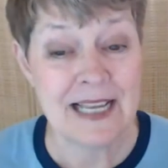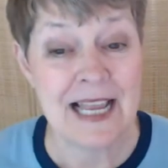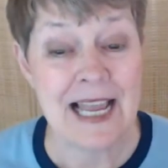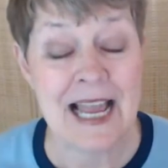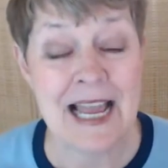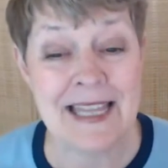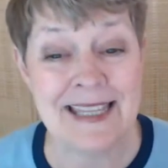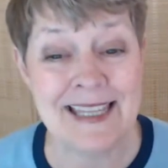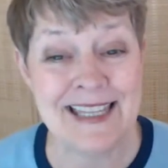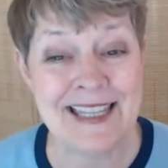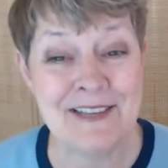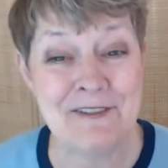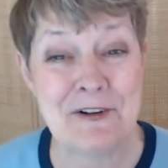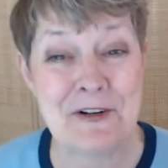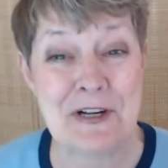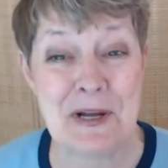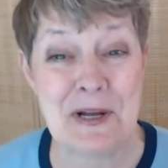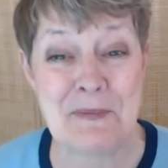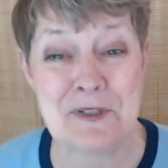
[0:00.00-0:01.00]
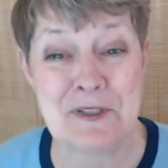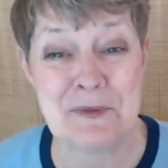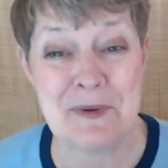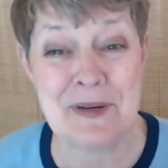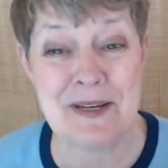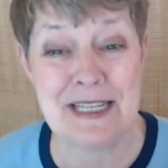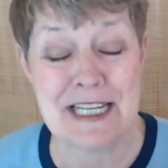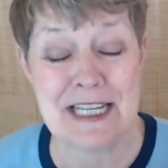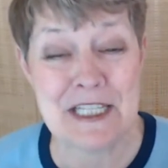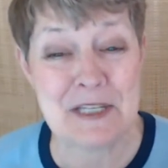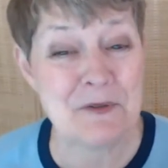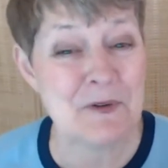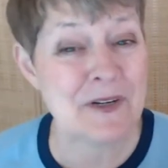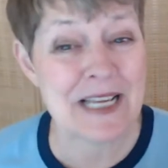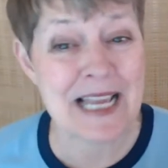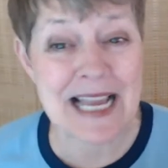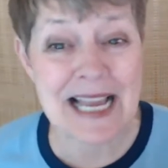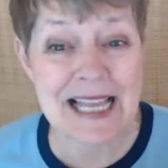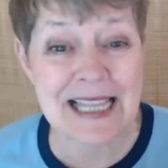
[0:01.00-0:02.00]
And then they will come to me and they say, well,
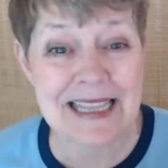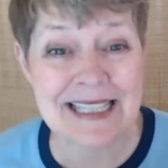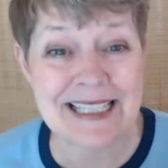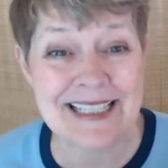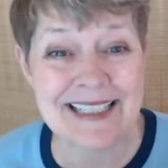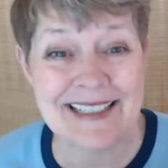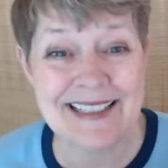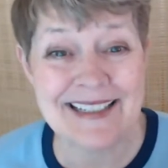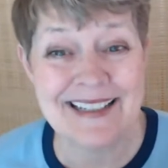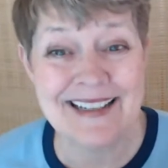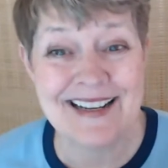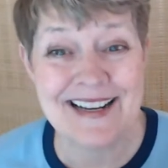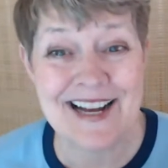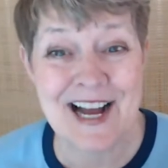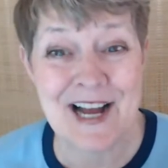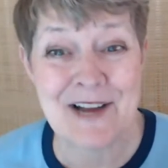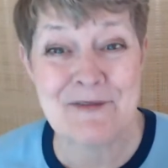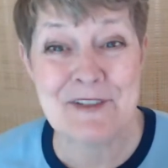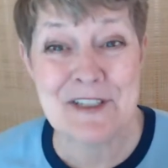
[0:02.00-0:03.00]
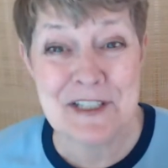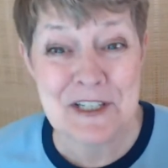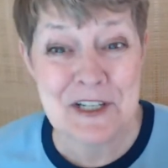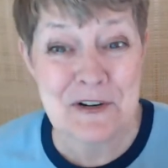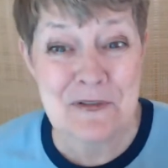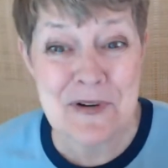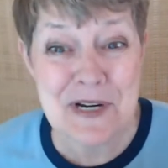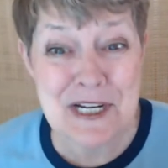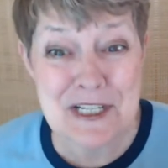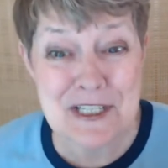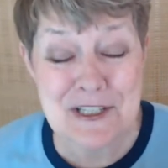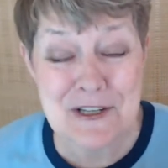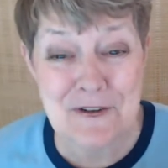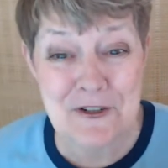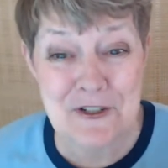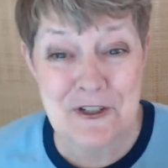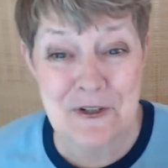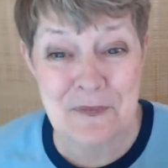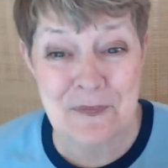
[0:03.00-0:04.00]
Kathy, I'm doing
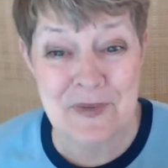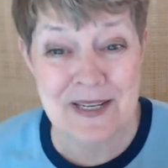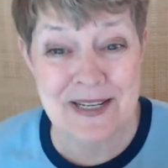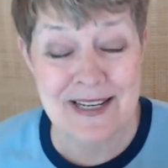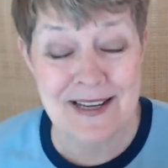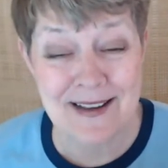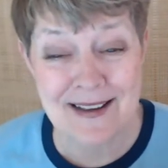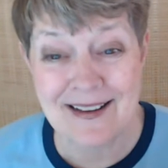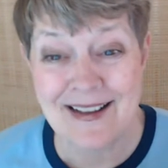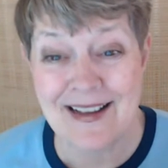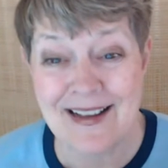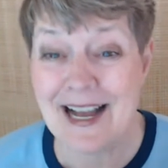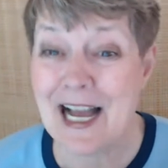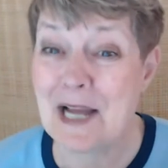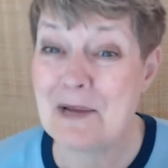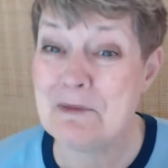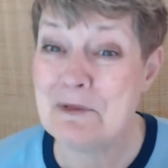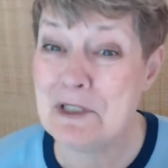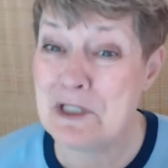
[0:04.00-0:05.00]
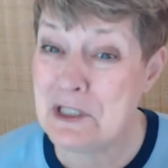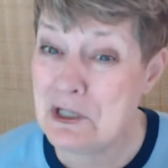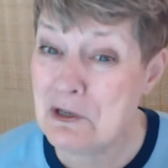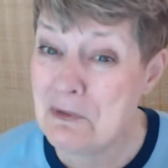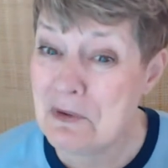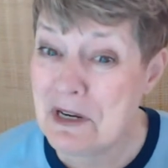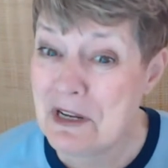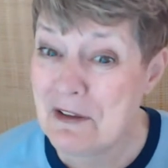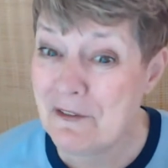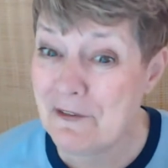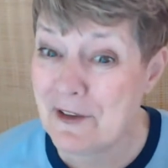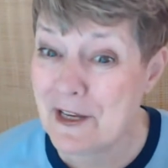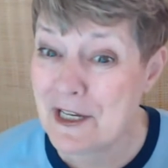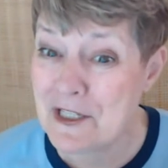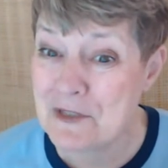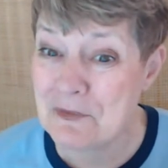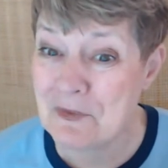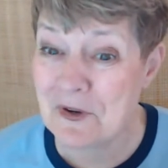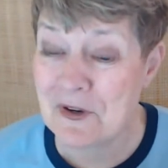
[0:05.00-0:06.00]
social media, I'm doing
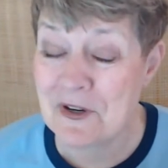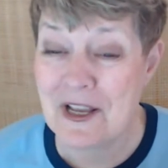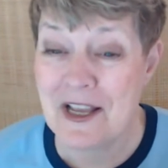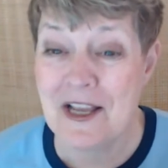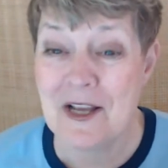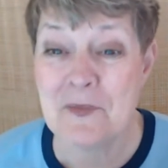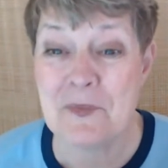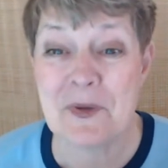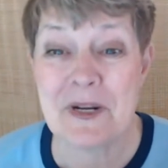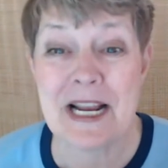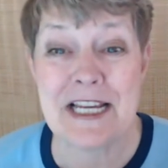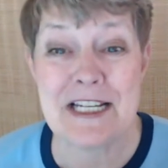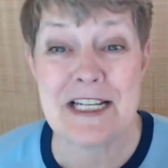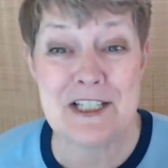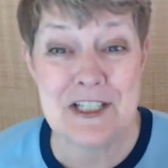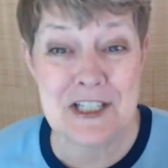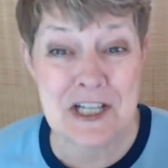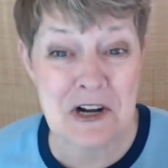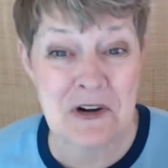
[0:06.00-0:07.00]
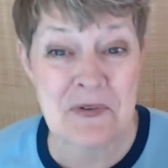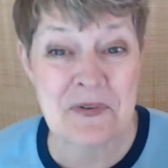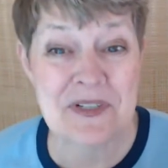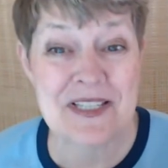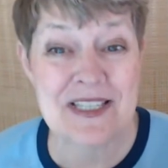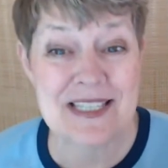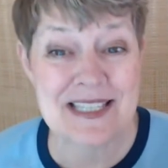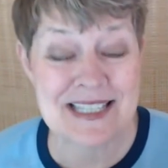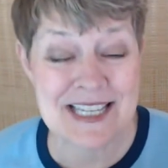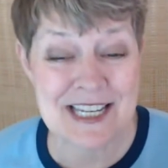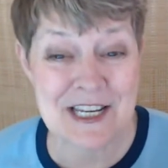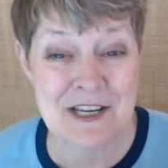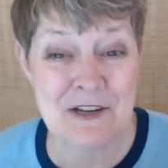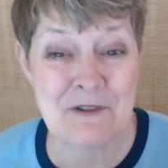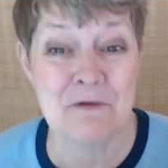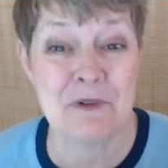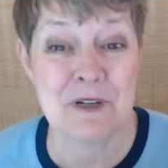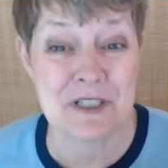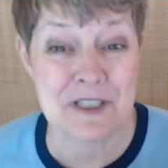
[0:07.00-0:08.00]
Facebook, but I don't see
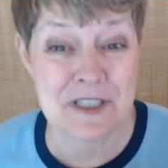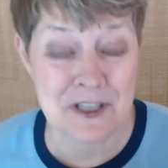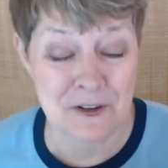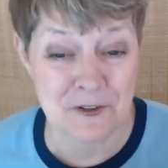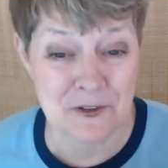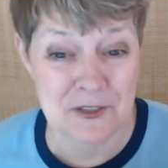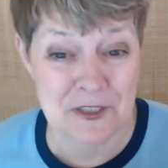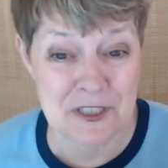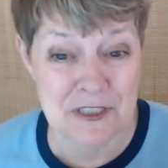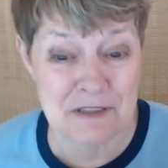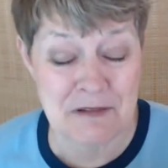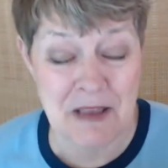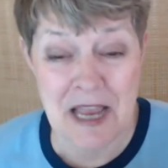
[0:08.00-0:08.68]
results.